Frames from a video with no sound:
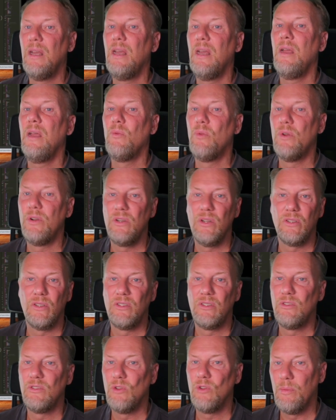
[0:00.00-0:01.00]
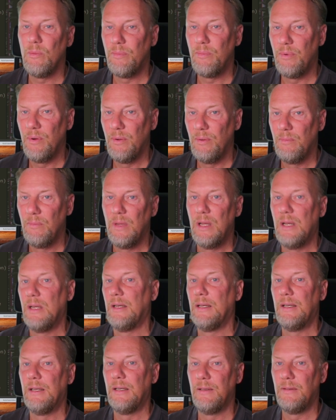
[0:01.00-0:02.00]
It would just stop.
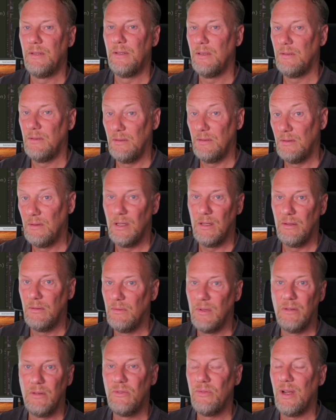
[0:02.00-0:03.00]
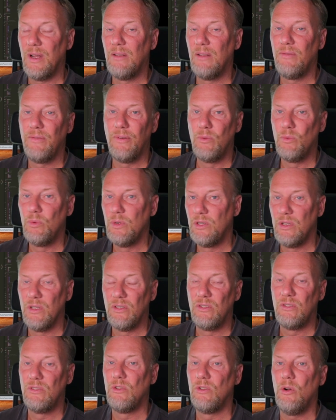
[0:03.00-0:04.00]
The transfer would
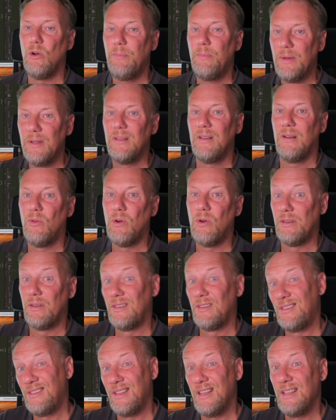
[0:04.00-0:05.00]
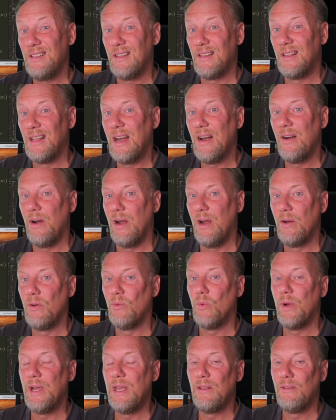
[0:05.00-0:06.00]
just stop or sit there
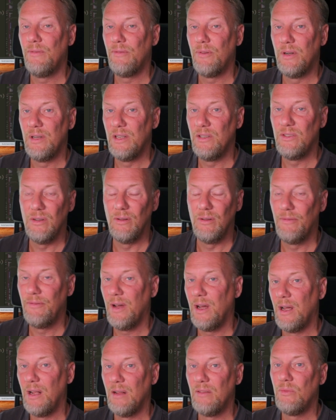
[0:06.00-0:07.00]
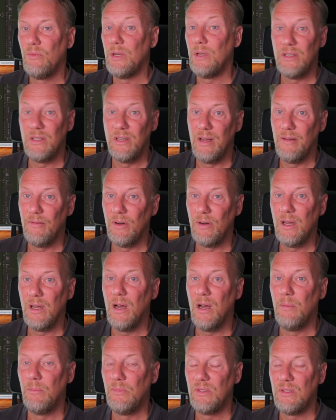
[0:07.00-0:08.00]
and wait for additional files, which never
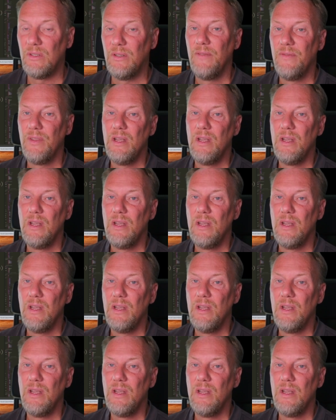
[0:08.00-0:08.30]
comes.